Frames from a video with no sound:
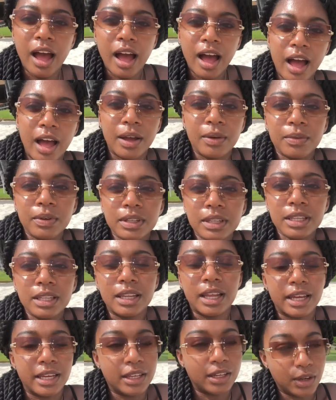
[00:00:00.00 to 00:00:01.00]
I really
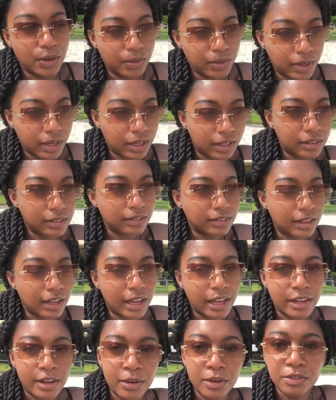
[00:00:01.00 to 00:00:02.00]
like Kona.
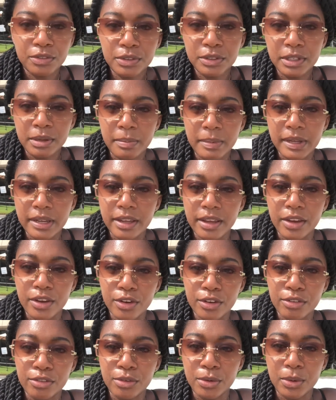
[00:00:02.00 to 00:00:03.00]
I know I've only been
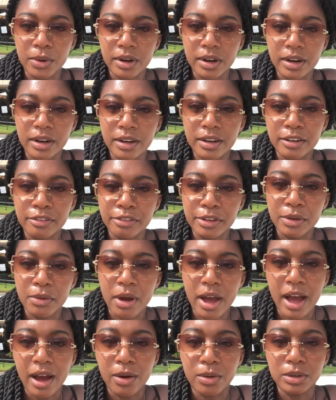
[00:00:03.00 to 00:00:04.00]
here for a few
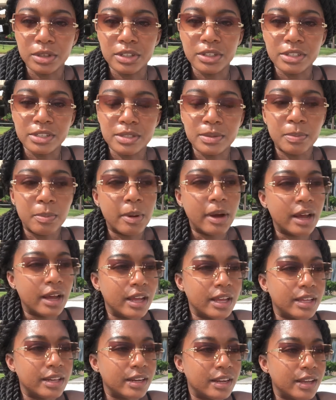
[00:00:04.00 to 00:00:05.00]
hours, but
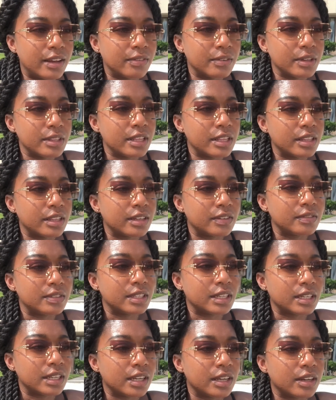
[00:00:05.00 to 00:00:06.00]
everything that I've
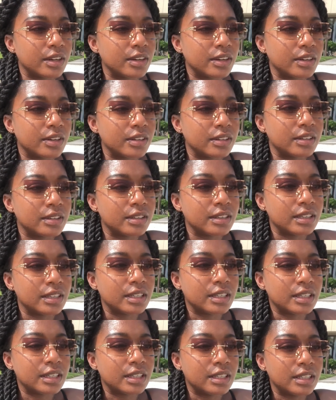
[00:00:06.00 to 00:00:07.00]
done here
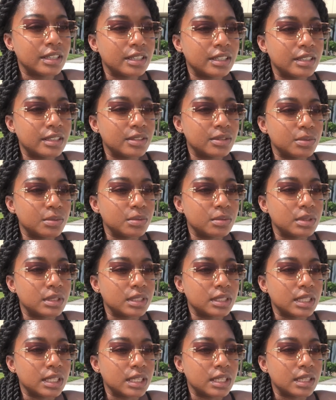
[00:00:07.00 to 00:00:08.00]
is
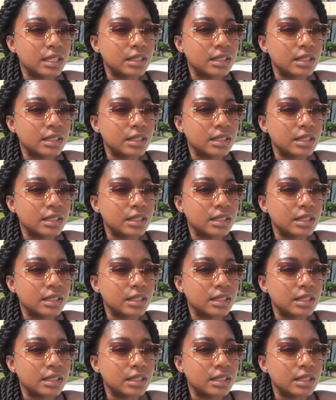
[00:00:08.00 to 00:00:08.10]
really